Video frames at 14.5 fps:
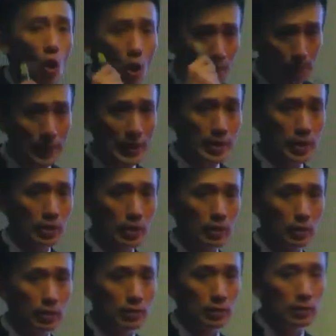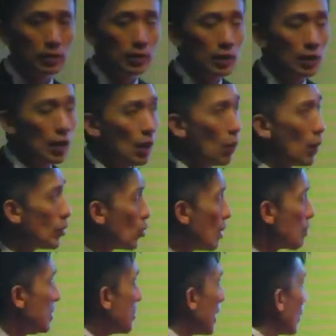Compete. What do I
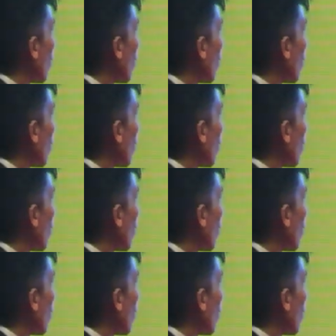mean by